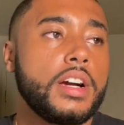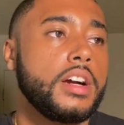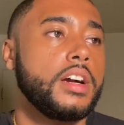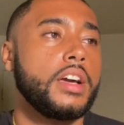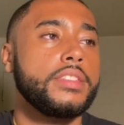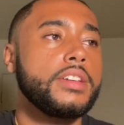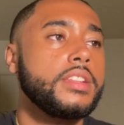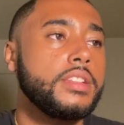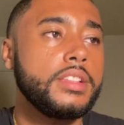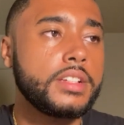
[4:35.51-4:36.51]
I
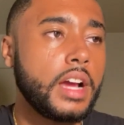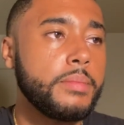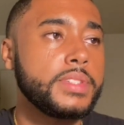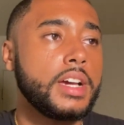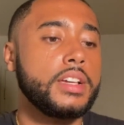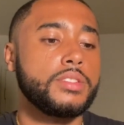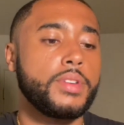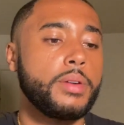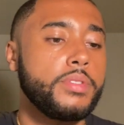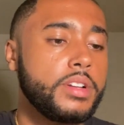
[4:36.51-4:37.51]
think Khamzat is
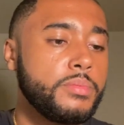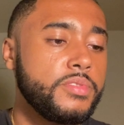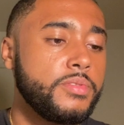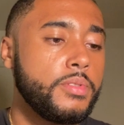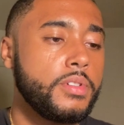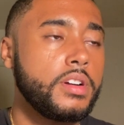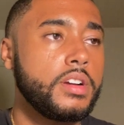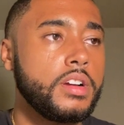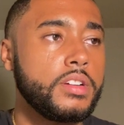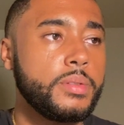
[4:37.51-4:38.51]
ranked, what, number
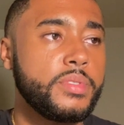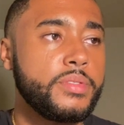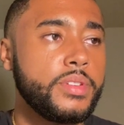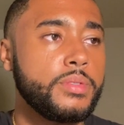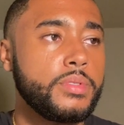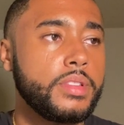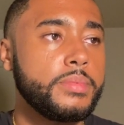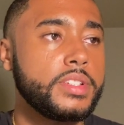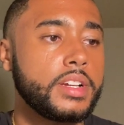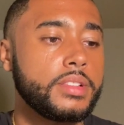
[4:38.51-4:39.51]
four, number three in the world? Let
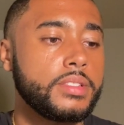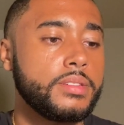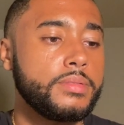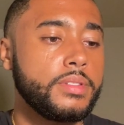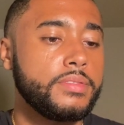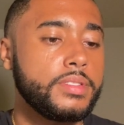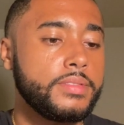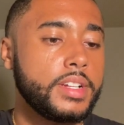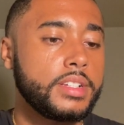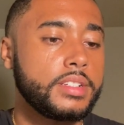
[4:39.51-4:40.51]
me check the UFC
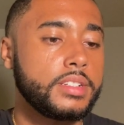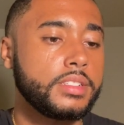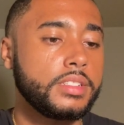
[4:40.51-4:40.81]
ranking.